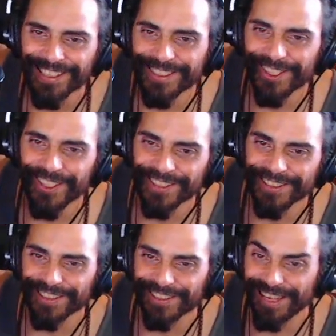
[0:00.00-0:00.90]
Johnny
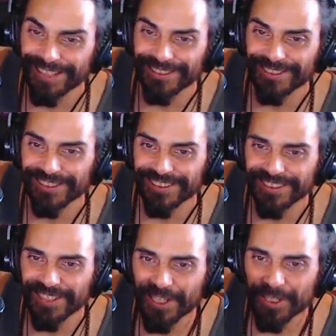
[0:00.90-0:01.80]
said The Exorcist.
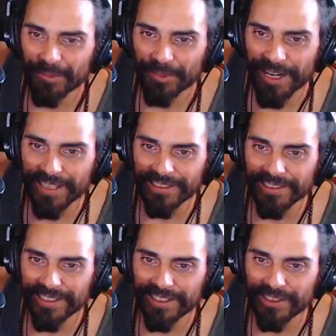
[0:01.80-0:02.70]
Brandon
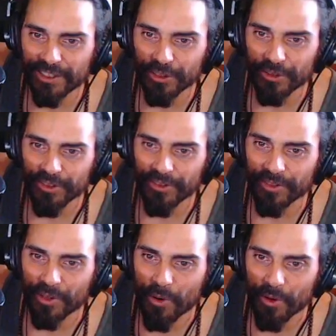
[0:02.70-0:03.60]
says Children of
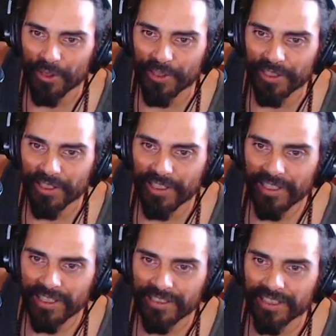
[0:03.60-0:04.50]
the Corn
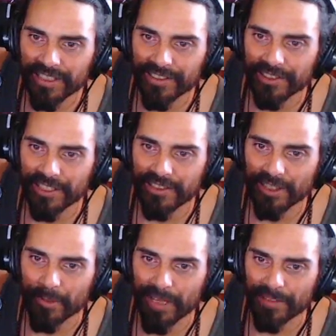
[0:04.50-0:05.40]
and Texas
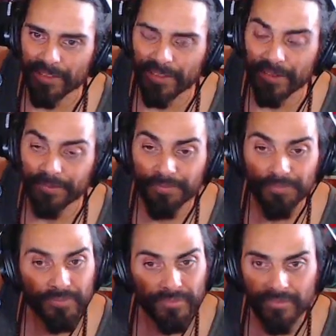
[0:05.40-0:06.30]
Chainsaw Massacre.
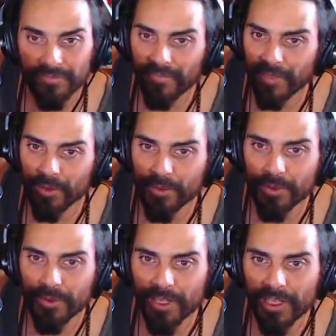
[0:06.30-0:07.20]

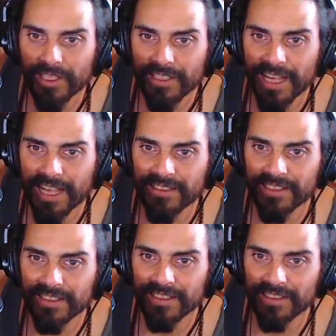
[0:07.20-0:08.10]
Whew.
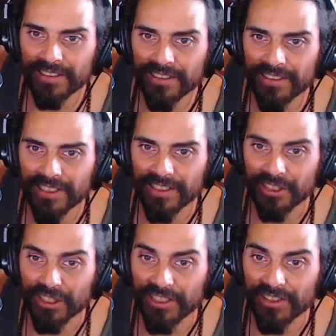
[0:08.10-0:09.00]
Nancy said
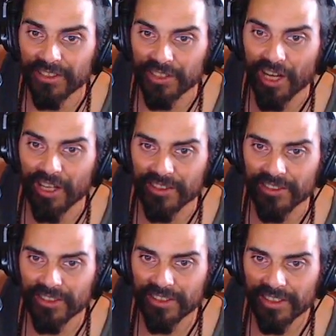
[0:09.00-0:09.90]
Geez,
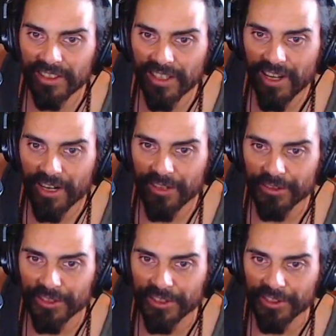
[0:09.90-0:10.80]
Jaws.
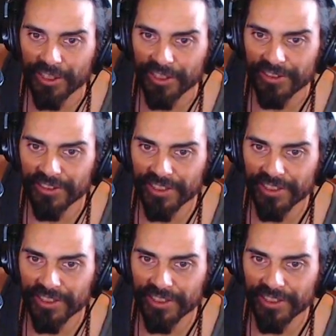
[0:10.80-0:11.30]
Harold said Jaws.